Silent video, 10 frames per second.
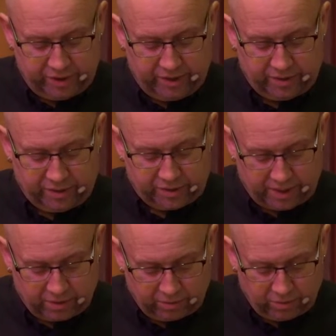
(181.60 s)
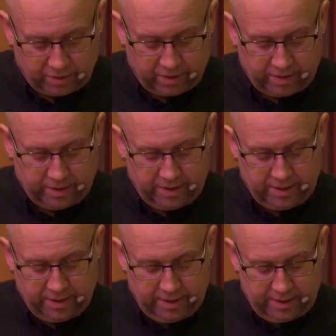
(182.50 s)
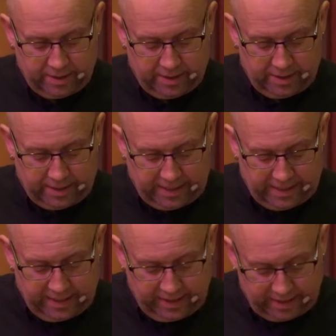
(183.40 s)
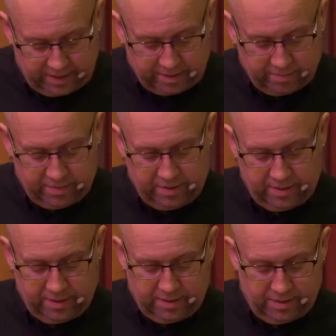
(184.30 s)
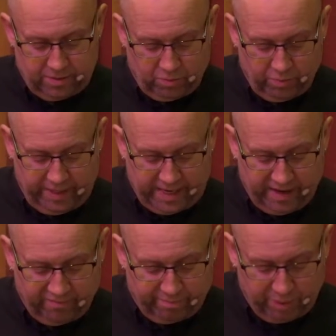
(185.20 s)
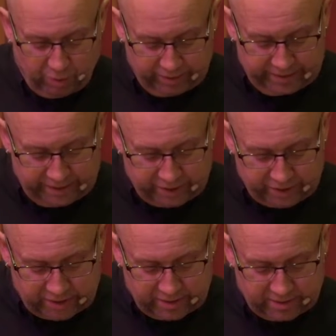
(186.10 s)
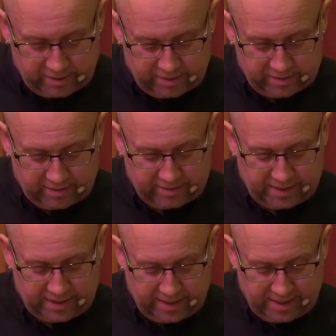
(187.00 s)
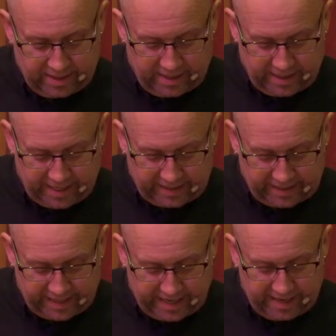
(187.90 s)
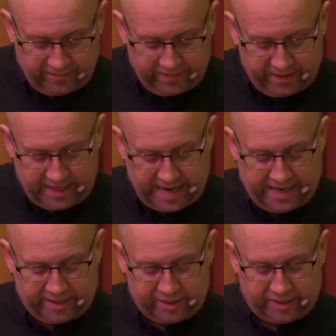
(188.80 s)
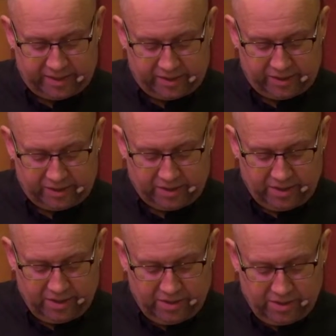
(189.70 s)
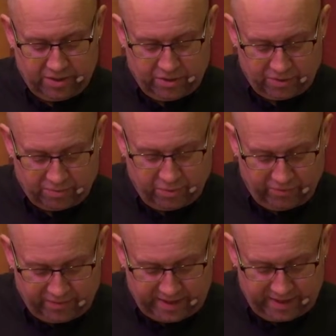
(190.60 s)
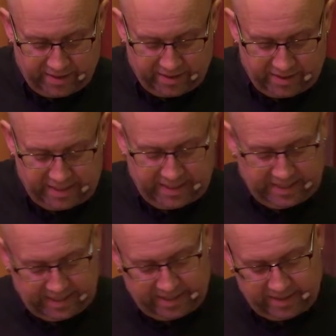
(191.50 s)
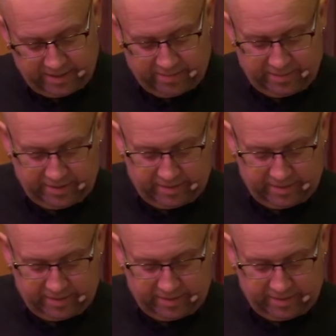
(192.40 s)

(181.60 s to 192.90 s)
Jesus our Lord. In him, we have boldness and confident access through faith in him.